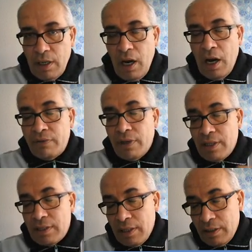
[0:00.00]
after the
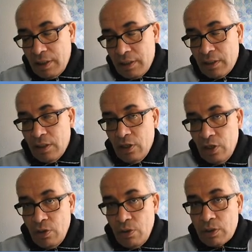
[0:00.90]
sentence
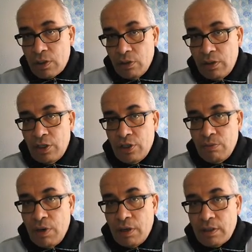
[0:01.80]
use quotation
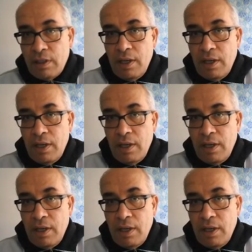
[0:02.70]
marks,